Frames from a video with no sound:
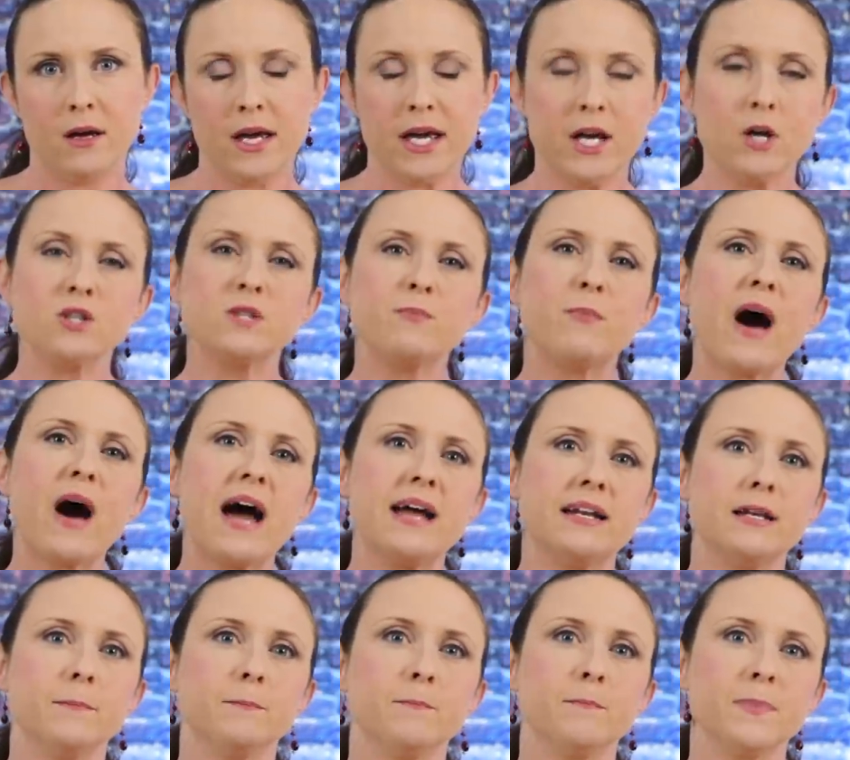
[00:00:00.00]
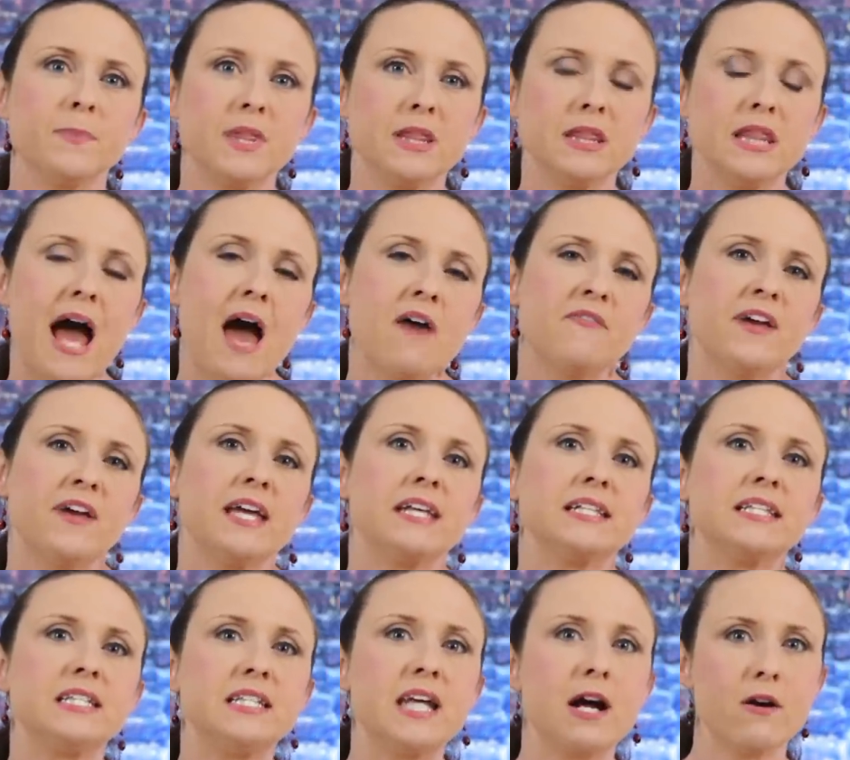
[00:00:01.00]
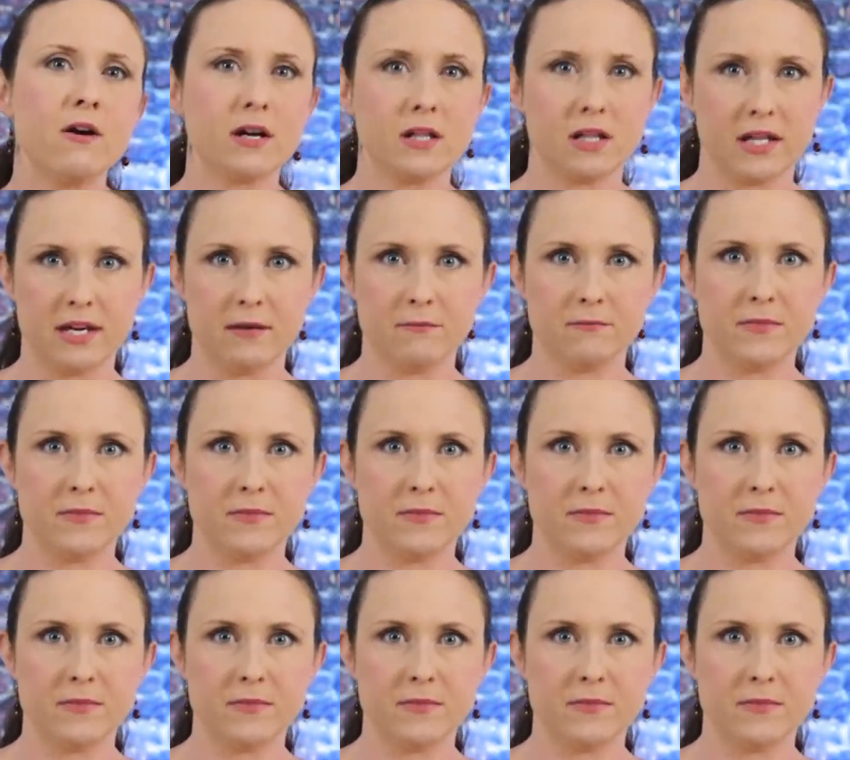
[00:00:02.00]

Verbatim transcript: Here's Biden, laughing hysterically